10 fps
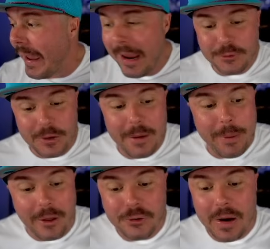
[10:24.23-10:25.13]
Adrian
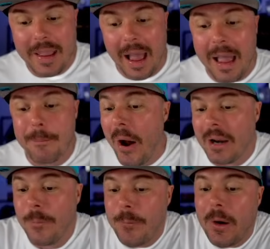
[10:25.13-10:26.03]
Beltre, I bought
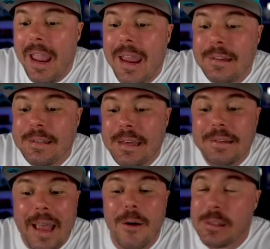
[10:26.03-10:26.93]
him for
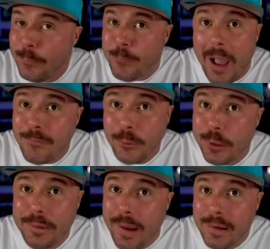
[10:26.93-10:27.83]

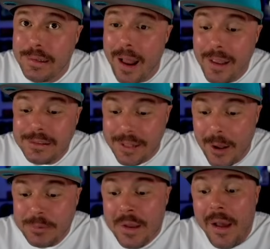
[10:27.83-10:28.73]
18,599
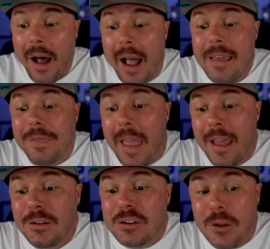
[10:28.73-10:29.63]
stubs. I
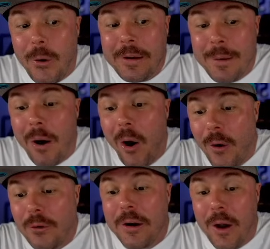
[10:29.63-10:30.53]
then sold him
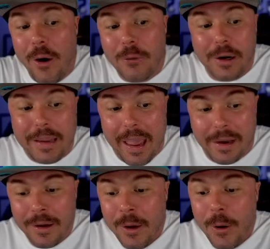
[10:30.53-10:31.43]
over and over
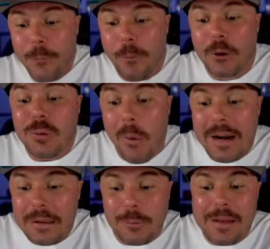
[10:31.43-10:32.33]
again for
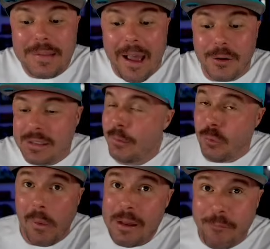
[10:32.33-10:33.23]
23,000,
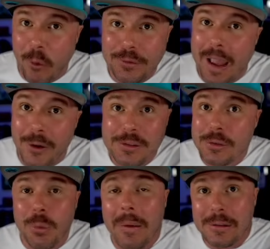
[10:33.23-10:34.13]

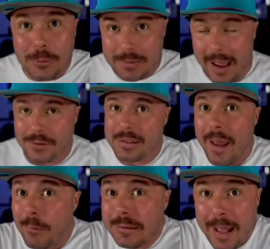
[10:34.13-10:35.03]
24,000, 22,000.
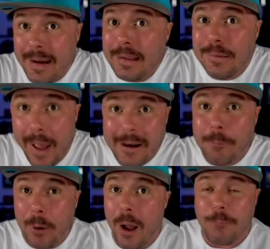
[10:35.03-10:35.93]
Now it's not a lot
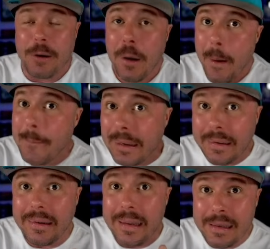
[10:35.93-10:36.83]
of profit, but
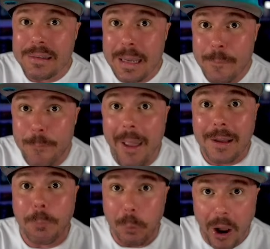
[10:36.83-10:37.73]
it is in
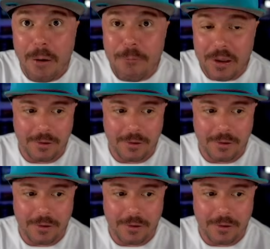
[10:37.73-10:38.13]
fact profit.